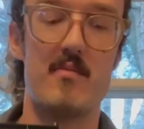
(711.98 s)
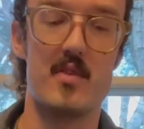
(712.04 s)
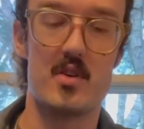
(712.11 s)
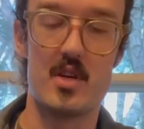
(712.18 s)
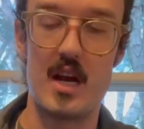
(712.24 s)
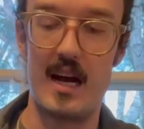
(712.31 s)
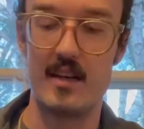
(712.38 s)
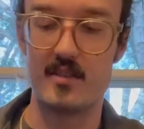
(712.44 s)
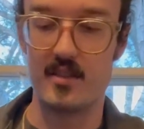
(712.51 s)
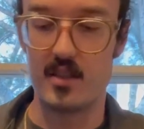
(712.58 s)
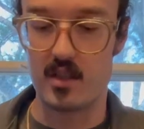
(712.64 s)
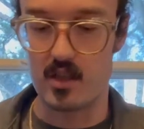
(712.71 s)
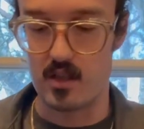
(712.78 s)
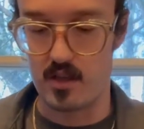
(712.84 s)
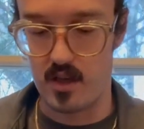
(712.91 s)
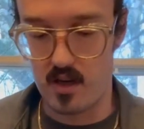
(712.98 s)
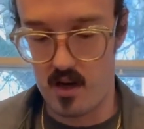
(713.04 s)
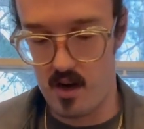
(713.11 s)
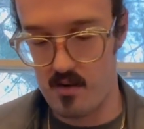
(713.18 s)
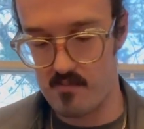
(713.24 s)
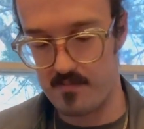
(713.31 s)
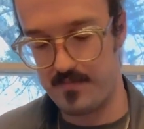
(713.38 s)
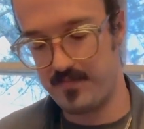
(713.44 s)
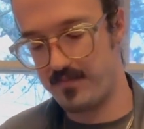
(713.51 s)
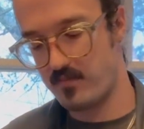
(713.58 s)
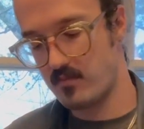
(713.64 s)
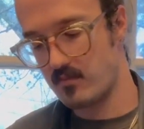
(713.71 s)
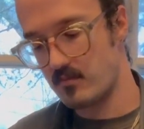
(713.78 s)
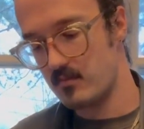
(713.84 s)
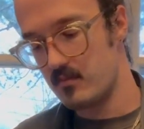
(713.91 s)
the chassis cleaner.
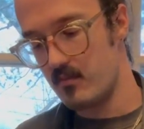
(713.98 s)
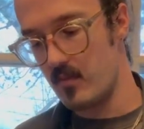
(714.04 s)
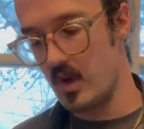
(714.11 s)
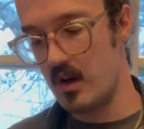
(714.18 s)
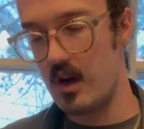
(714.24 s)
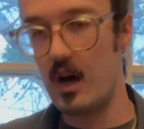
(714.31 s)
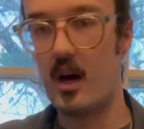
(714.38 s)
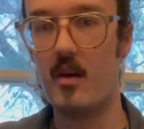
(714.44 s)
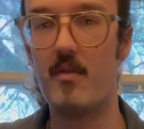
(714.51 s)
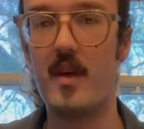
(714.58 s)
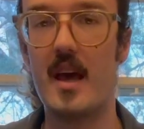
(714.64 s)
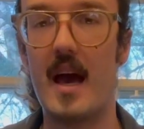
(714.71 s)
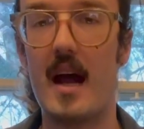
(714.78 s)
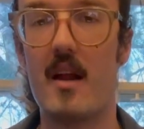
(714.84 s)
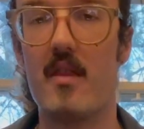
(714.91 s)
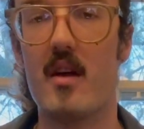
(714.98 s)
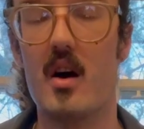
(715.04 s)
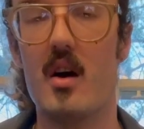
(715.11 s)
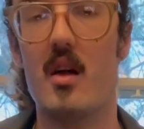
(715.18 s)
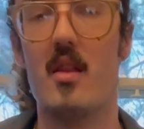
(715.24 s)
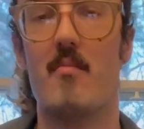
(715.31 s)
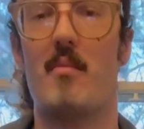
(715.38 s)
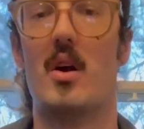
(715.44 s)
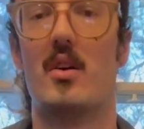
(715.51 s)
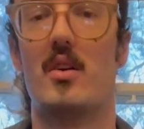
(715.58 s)
They added the mud